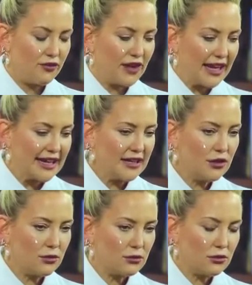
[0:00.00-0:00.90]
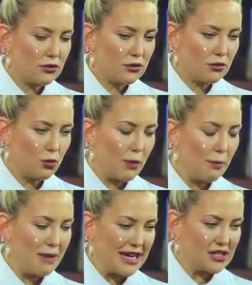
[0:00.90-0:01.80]
find what
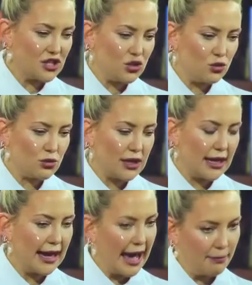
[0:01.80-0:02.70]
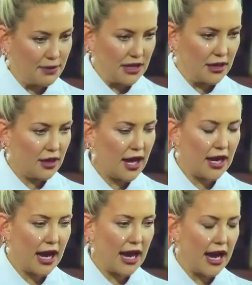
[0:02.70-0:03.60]
makes you happy. And
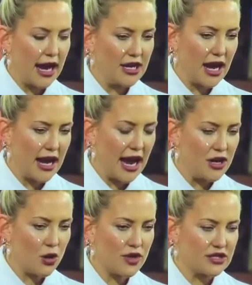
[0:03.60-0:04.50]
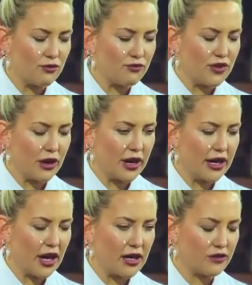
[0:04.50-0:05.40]
I know that's a very
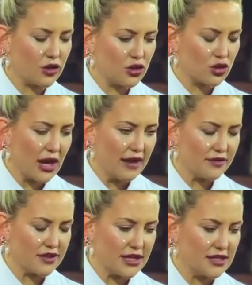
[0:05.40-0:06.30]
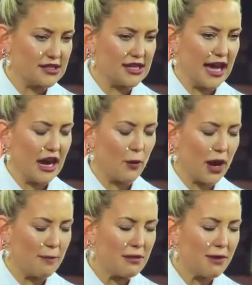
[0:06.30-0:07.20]
kind of contrived thing to say. And what
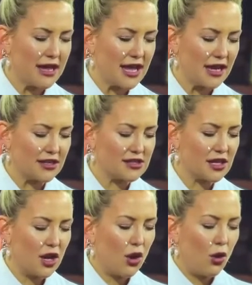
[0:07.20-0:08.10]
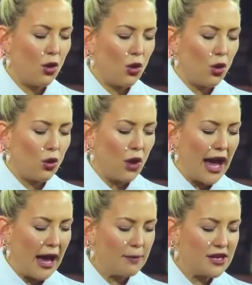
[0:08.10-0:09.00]
I mean by that is
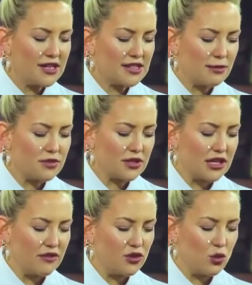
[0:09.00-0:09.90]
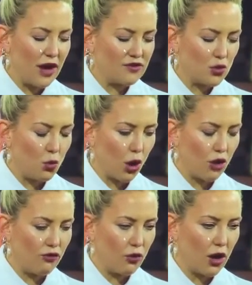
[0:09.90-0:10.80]
happiness, I believe you have to
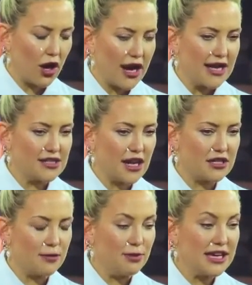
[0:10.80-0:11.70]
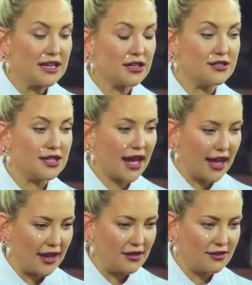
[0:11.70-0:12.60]
work for. It's to be
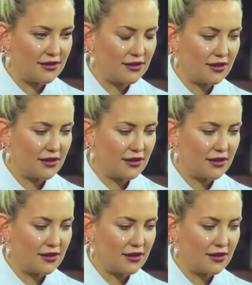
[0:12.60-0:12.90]
content